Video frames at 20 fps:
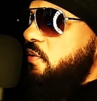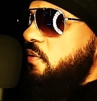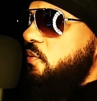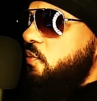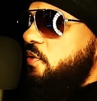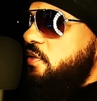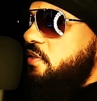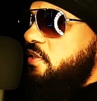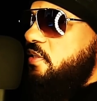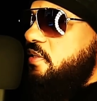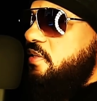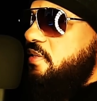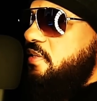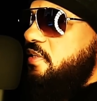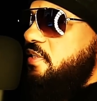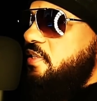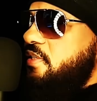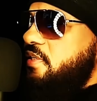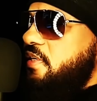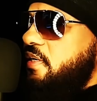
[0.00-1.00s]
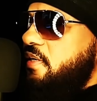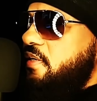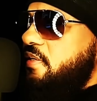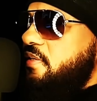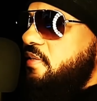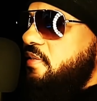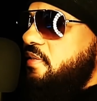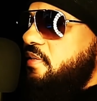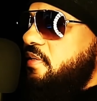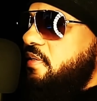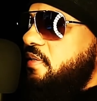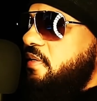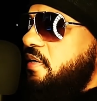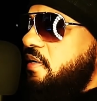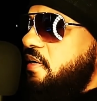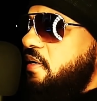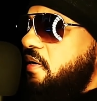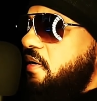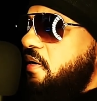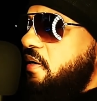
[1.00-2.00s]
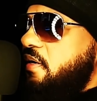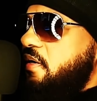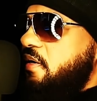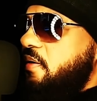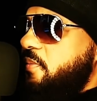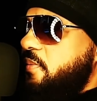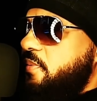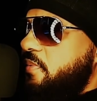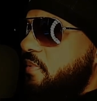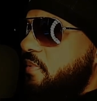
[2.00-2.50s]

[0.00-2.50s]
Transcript: would just shut up.